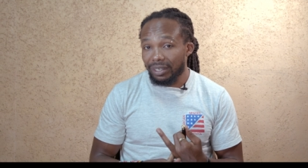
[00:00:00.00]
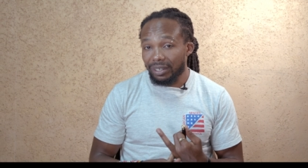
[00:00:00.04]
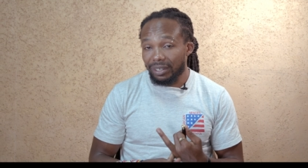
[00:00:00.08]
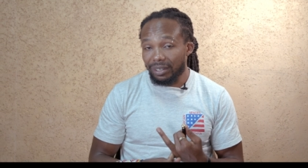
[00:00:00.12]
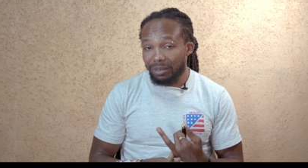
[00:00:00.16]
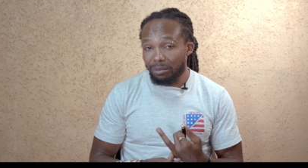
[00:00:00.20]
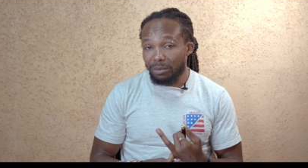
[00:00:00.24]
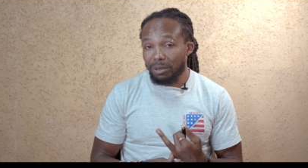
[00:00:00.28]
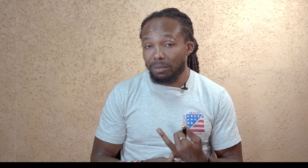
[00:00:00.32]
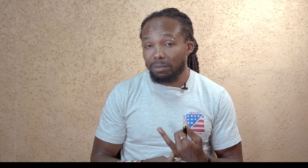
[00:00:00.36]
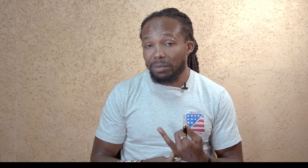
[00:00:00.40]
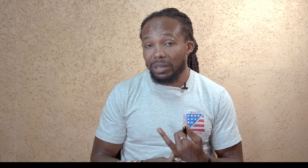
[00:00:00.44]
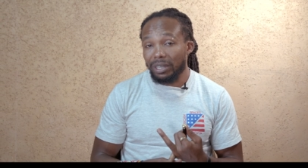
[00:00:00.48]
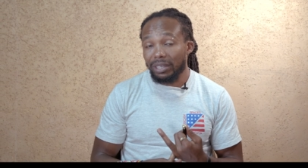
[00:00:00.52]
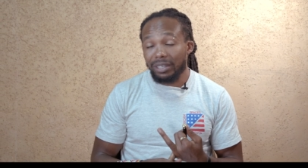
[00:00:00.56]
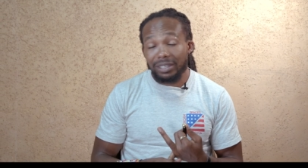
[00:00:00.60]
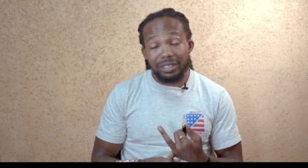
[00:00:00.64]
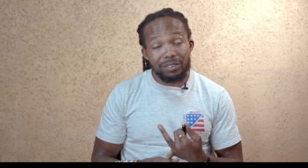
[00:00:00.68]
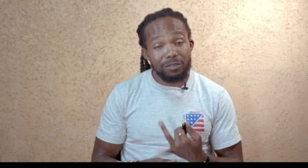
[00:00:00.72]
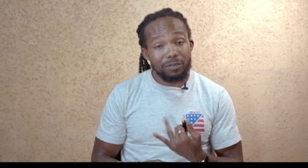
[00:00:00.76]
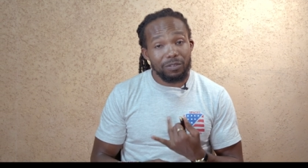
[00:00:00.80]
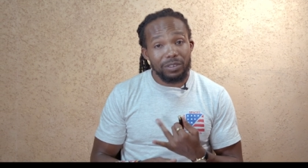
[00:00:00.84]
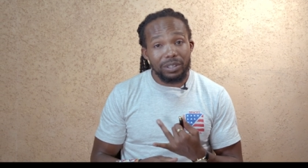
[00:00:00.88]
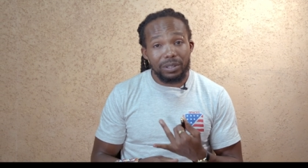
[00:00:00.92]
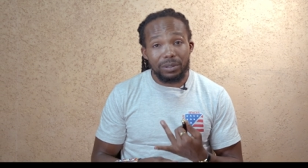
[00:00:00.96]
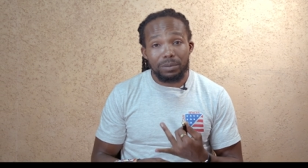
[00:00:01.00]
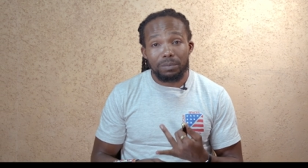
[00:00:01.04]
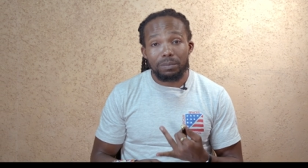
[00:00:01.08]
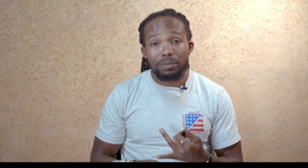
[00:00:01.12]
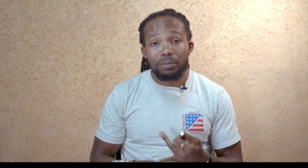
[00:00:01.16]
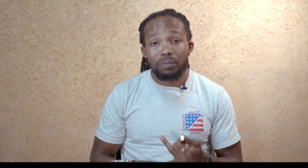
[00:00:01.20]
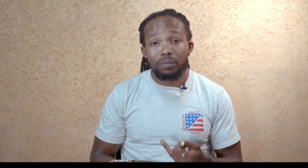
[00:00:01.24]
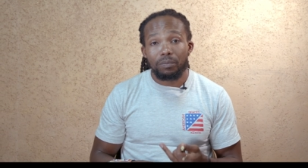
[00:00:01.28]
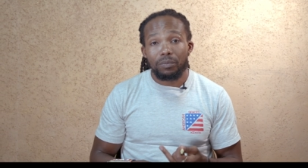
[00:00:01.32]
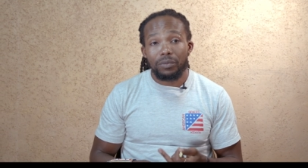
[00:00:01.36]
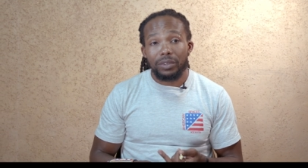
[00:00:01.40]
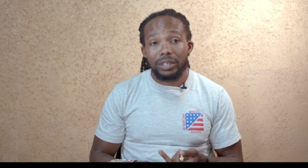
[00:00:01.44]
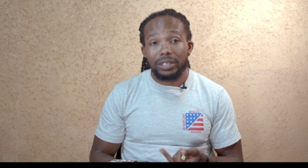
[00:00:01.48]
Remember, in film,
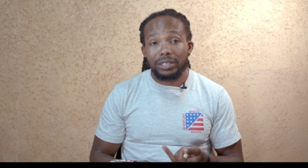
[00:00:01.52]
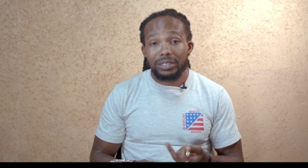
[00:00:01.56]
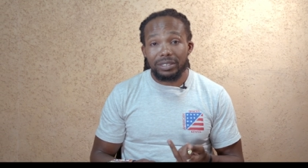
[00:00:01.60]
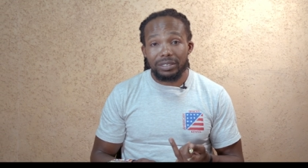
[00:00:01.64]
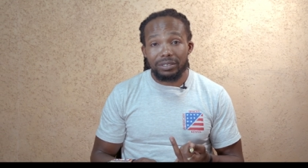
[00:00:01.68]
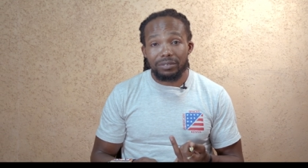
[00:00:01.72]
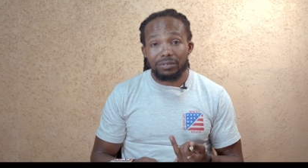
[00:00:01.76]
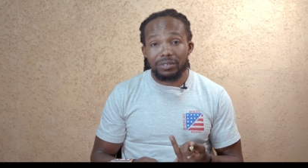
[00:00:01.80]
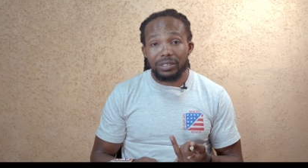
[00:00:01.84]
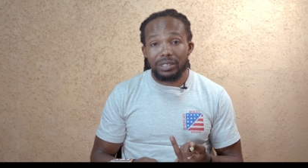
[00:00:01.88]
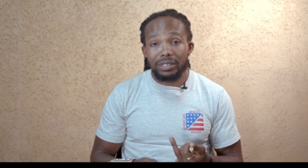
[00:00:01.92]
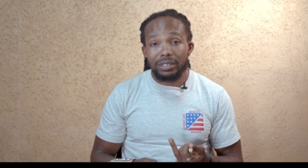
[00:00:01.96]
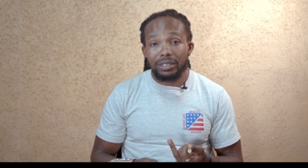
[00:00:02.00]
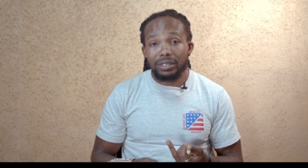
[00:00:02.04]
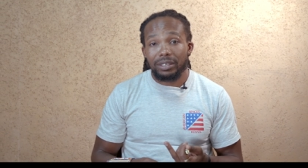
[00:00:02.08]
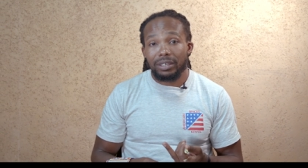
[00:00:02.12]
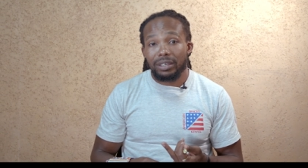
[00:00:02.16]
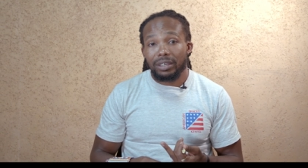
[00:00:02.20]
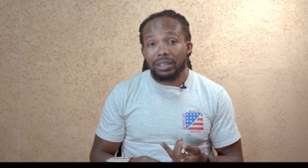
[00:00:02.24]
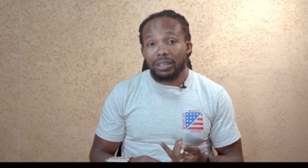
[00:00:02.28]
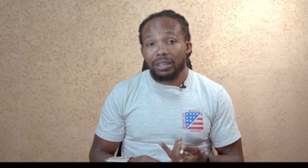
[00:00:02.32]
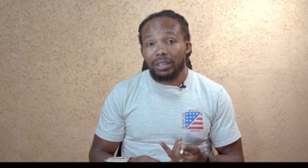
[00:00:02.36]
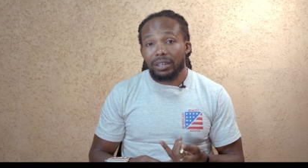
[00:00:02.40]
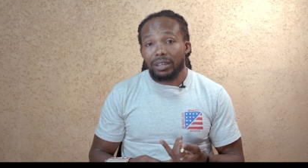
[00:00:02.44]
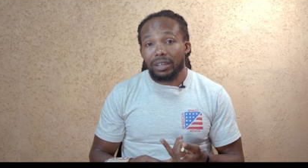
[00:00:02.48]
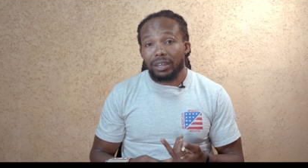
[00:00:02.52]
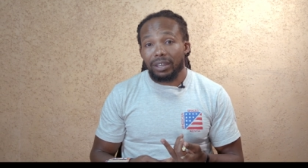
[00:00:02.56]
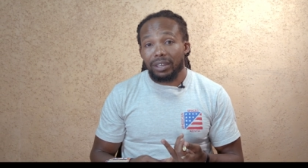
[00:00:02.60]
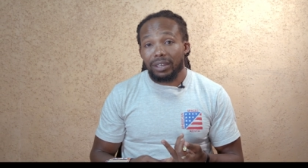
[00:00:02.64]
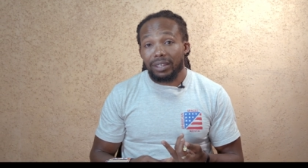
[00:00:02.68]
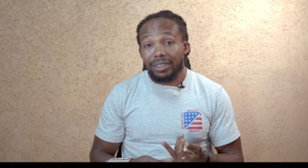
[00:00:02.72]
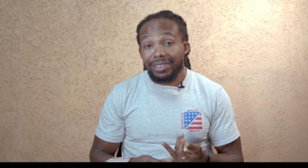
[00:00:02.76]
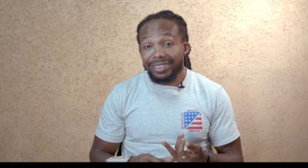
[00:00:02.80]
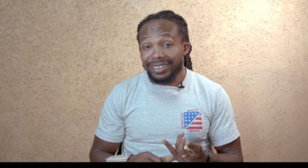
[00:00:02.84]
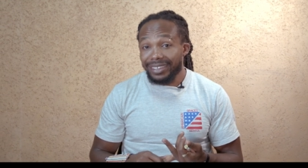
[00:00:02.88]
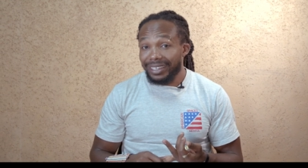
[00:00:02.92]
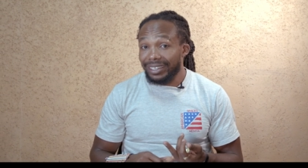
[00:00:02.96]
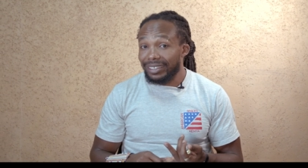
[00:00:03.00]
TV, uh,
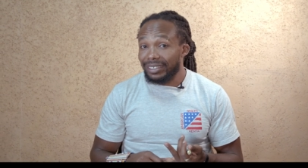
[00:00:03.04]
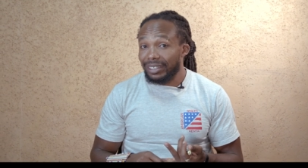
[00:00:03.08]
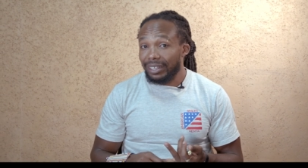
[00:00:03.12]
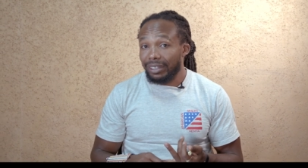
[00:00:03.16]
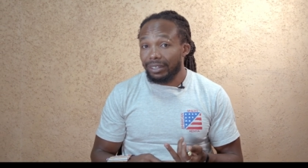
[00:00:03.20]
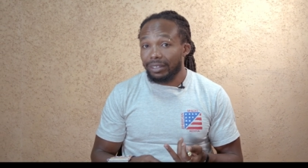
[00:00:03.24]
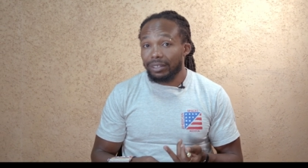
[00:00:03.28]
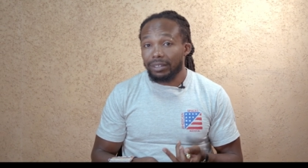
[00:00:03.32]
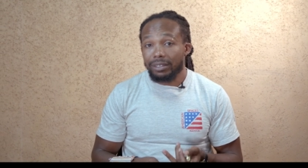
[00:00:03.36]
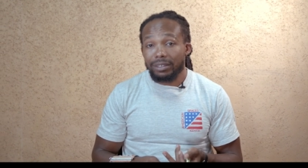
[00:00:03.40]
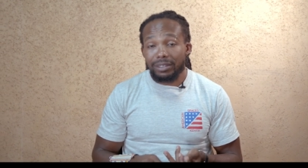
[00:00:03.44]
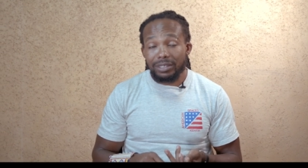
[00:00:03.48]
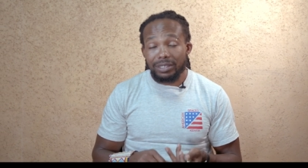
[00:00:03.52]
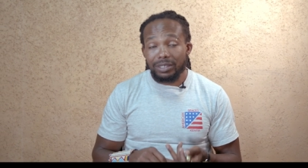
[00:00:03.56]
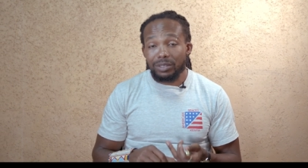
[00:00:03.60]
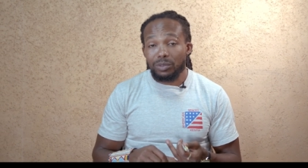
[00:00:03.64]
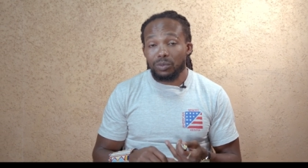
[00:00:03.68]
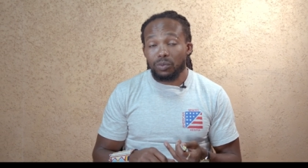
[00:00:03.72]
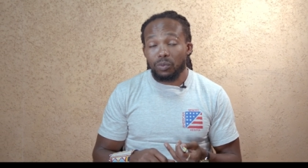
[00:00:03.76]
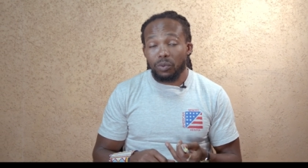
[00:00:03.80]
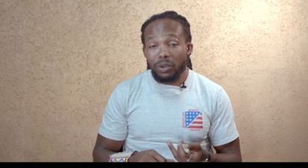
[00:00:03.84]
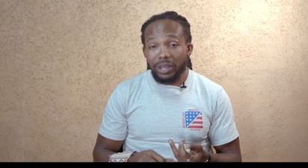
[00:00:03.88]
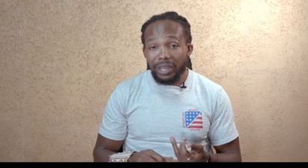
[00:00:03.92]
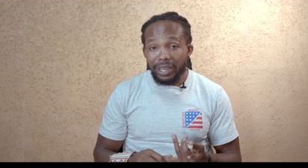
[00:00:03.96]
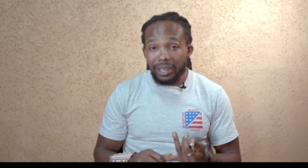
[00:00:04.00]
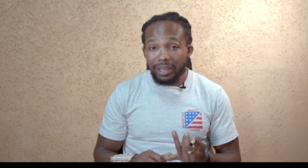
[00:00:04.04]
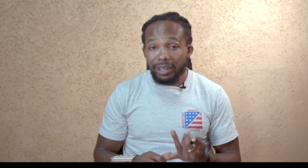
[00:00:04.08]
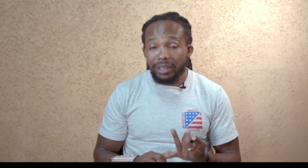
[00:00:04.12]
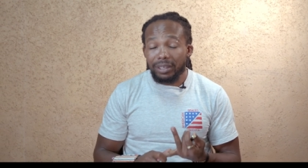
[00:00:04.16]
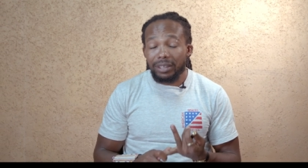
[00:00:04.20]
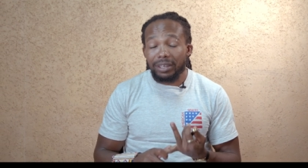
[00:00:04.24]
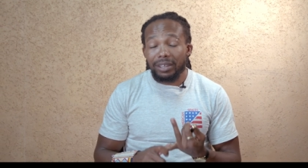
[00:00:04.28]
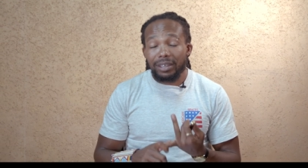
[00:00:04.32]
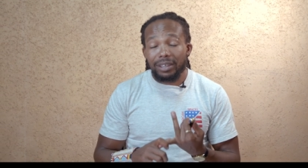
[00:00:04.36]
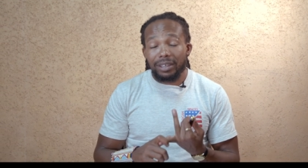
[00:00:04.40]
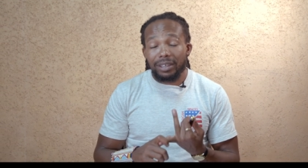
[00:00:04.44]
theater, this is where